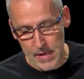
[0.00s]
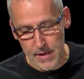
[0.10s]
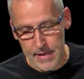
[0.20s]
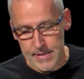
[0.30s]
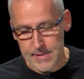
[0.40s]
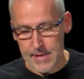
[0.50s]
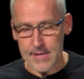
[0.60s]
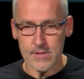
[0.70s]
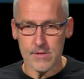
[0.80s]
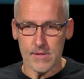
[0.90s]
Middle East?
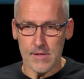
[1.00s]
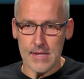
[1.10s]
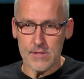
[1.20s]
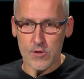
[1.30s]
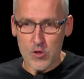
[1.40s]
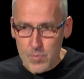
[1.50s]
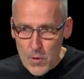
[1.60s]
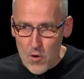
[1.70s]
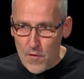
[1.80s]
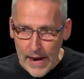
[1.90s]
It's, it's the
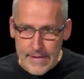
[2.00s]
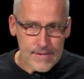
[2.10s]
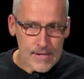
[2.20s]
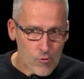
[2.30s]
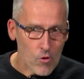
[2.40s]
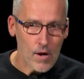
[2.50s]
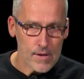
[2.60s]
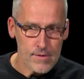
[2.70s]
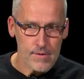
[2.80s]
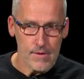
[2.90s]
spirit of
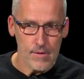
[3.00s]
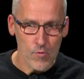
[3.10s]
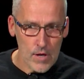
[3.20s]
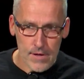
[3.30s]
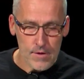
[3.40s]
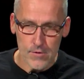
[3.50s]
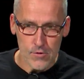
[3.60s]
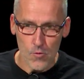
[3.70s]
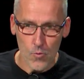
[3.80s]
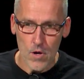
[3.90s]
Antichrist, really,
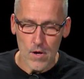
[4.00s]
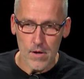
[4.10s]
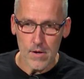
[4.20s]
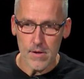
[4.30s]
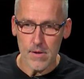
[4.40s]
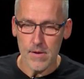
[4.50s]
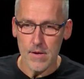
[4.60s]
that's at work.